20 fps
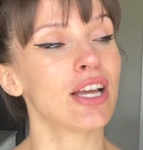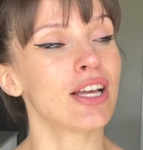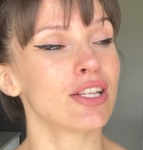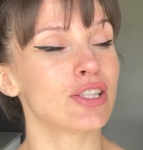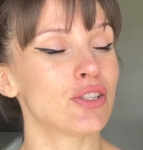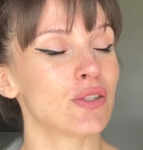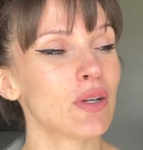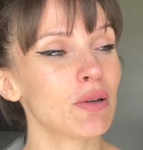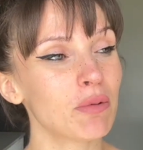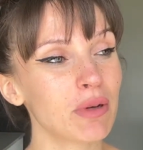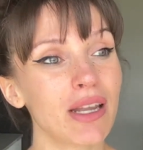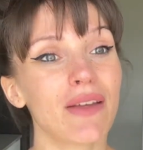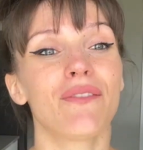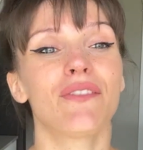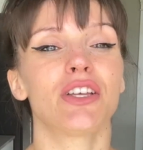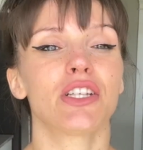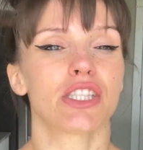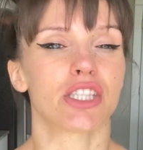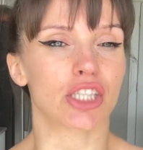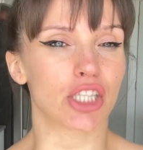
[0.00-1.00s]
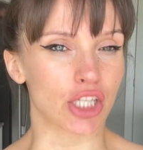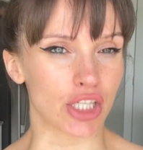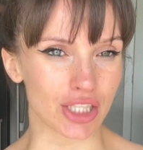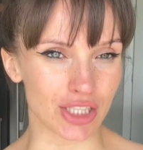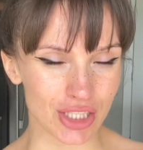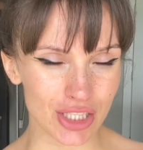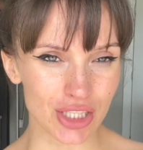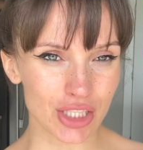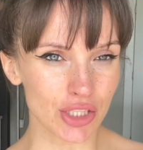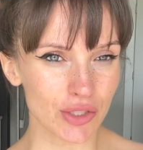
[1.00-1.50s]
do it when it feels good
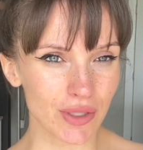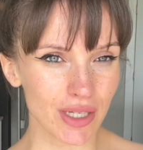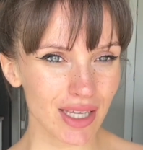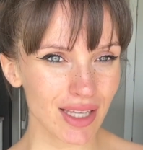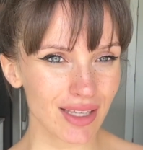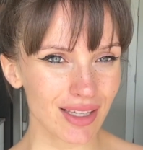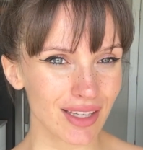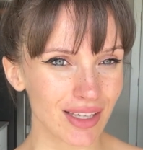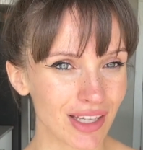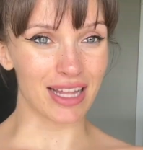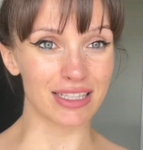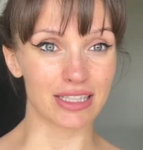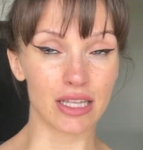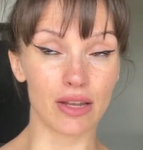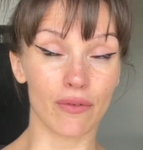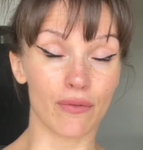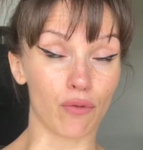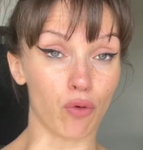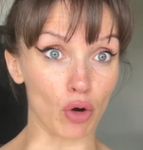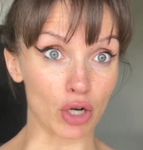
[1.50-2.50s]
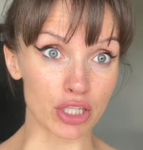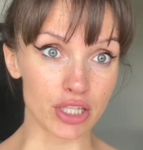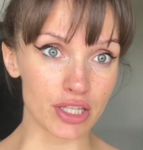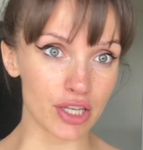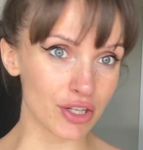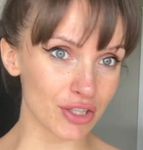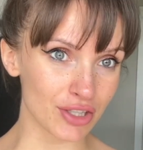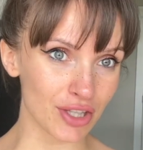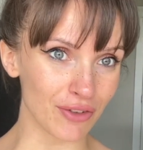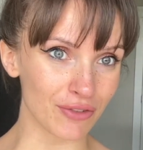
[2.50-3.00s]
to do it. Instead of forcing
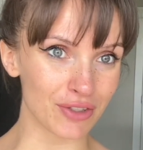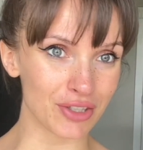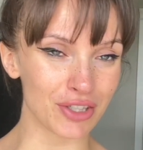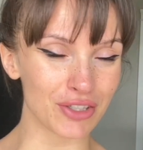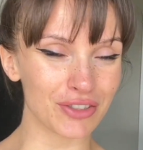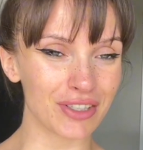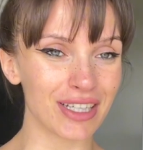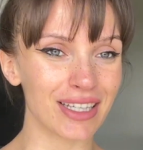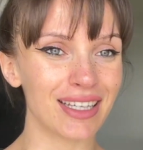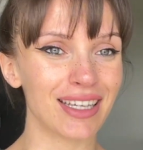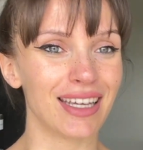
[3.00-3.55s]
yourself to do it,